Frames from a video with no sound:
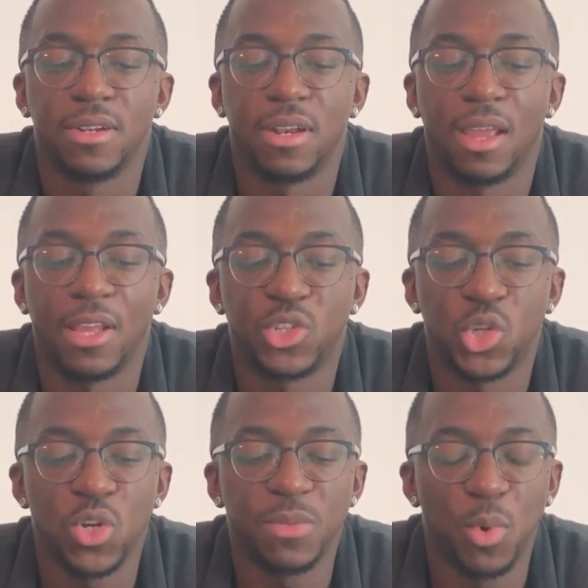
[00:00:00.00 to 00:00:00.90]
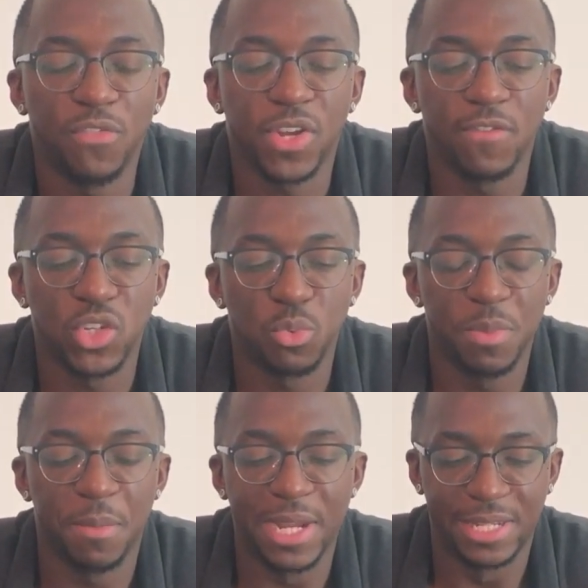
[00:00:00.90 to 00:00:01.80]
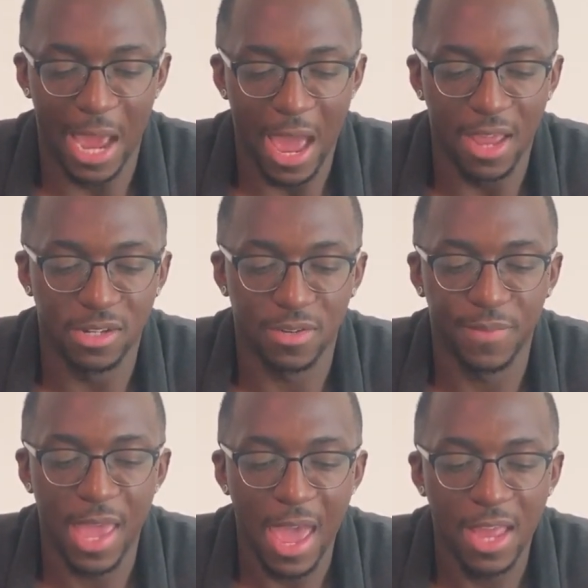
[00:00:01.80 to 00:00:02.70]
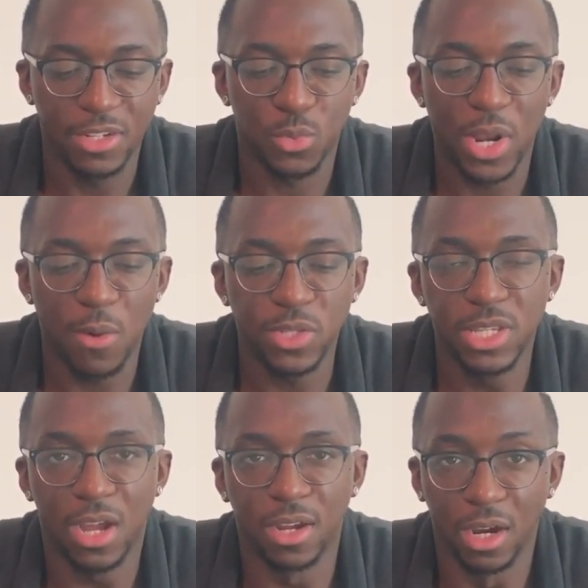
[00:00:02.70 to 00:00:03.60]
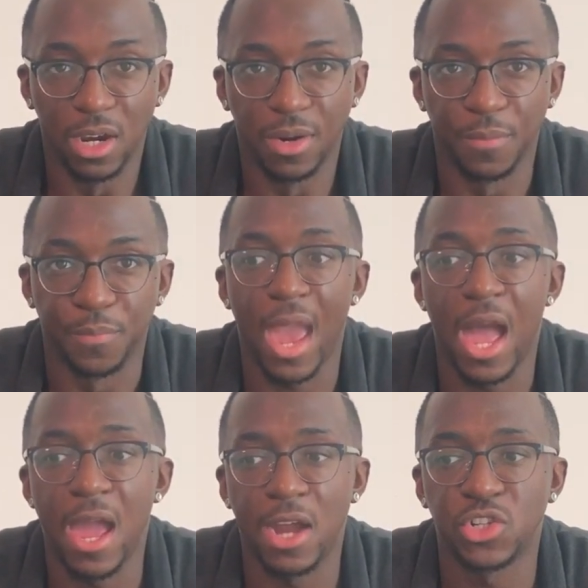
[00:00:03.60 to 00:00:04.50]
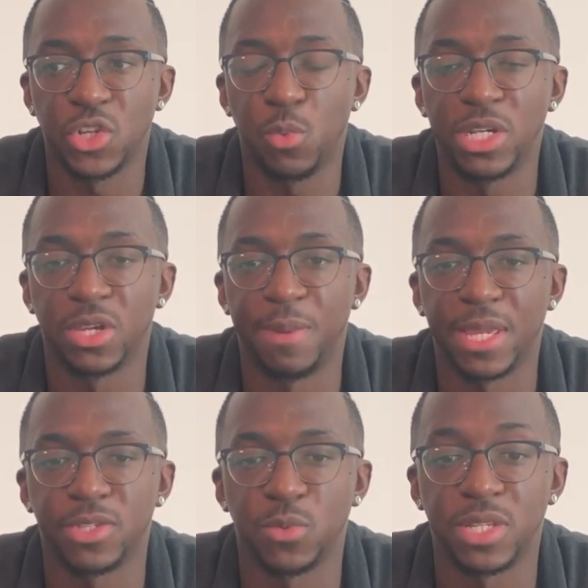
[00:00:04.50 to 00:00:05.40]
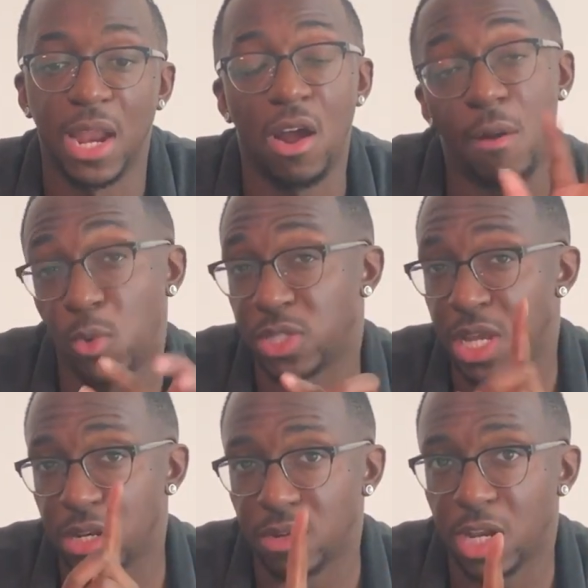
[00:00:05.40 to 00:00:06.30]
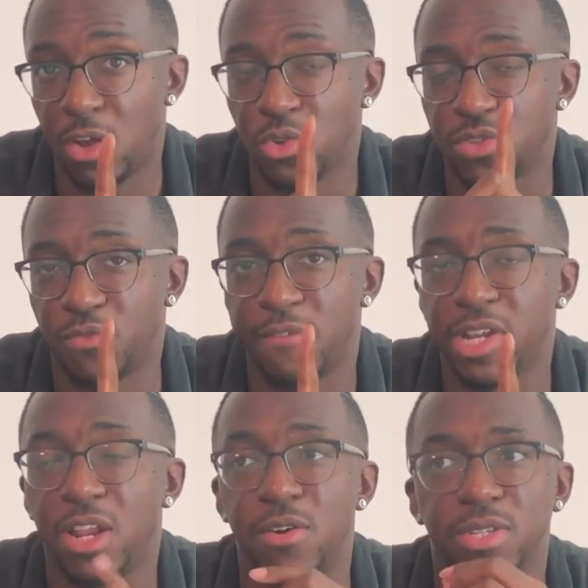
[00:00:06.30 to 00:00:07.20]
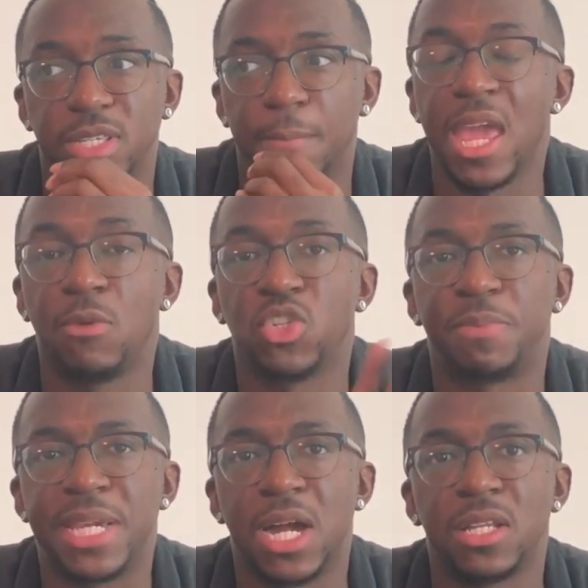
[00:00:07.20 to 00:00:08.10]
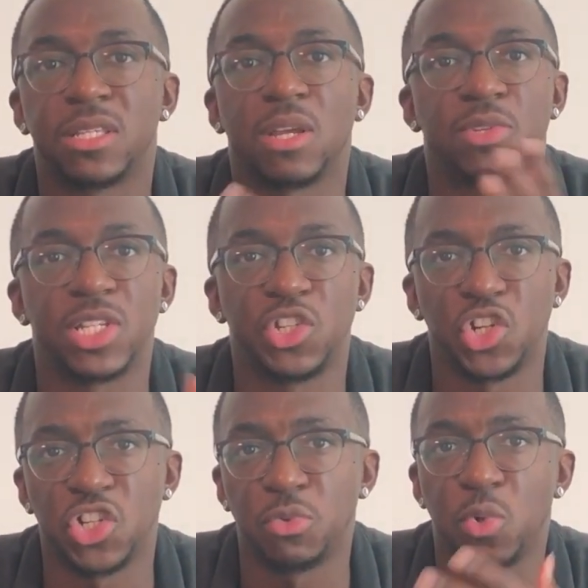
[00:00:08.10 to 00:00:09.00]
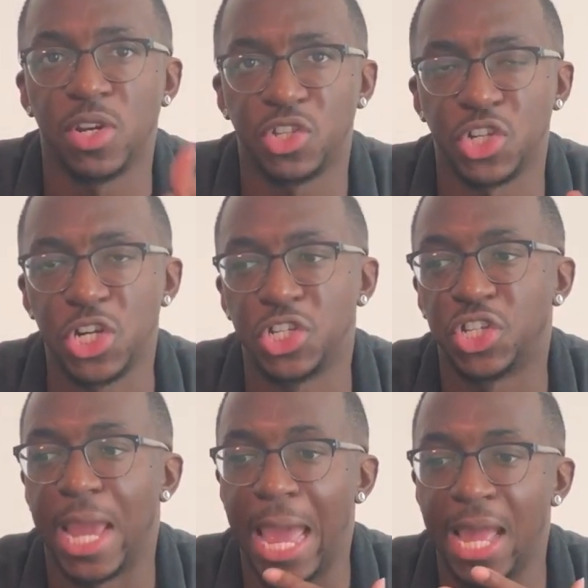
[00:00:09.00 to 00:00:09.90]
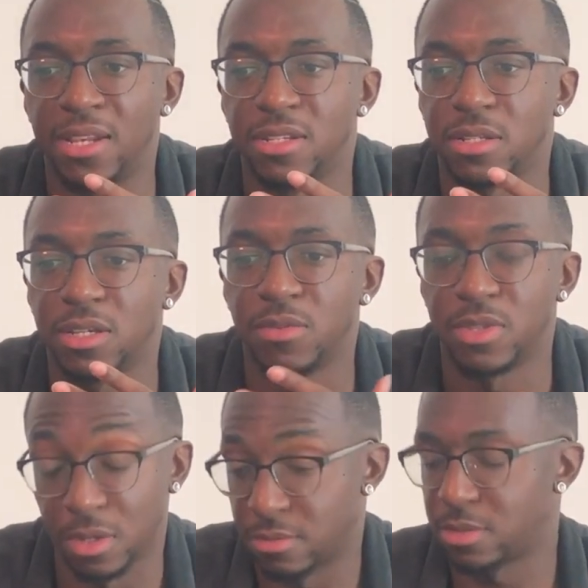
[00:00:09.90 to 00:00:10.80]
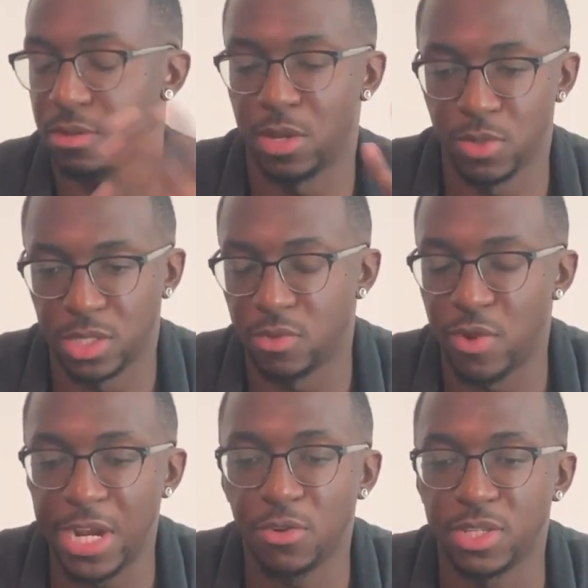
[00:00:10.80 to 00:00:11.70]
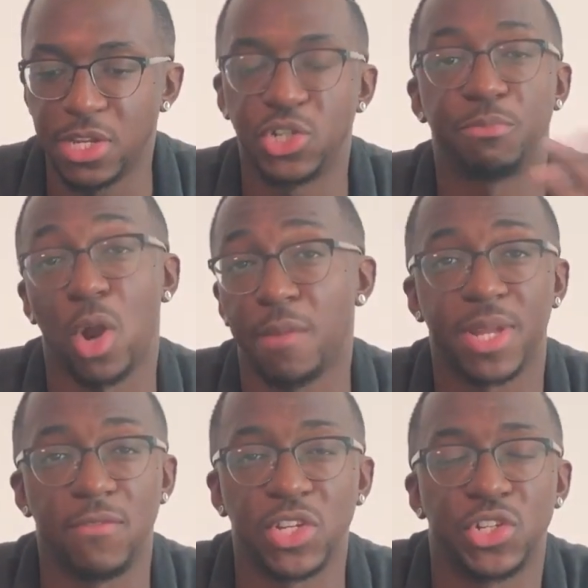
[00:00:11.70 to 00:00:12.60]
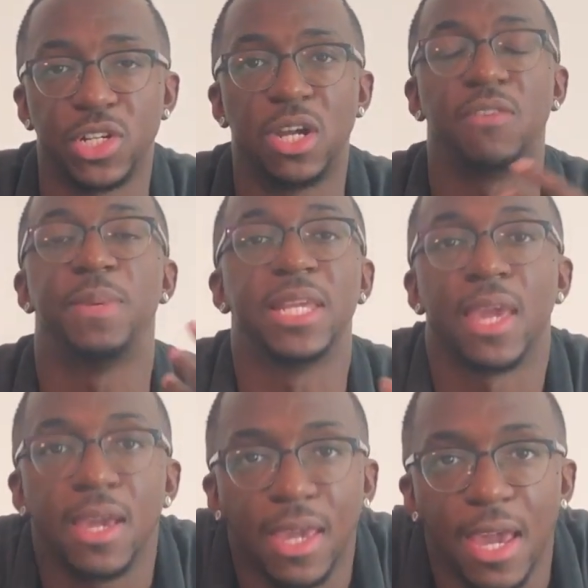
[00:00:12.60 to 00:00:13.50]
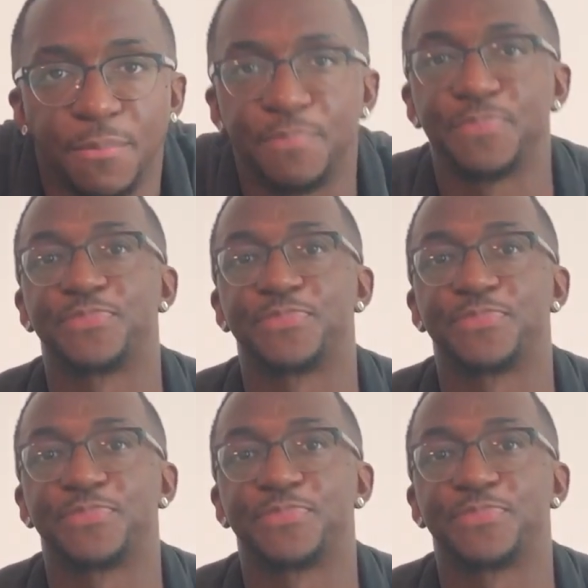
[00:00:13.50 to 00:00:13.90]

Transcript: And so it's more of a conversation with me and my dad. And when I was younger, I actually wanted to commit suicide. I almost did. Close, very close. And it was because I was in church, we were going to church, and it was the radio station brought up the conversation of being gay again.